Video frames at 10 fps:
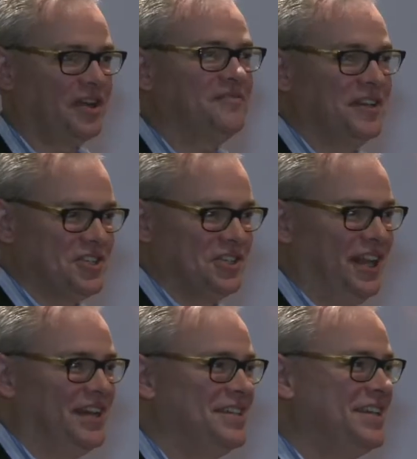
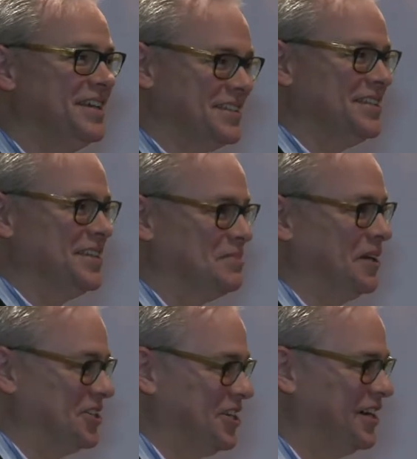conventional IT is in this
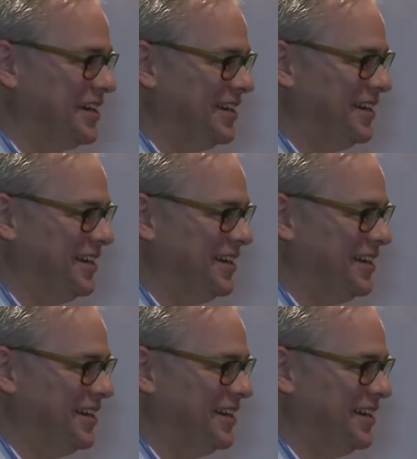picture.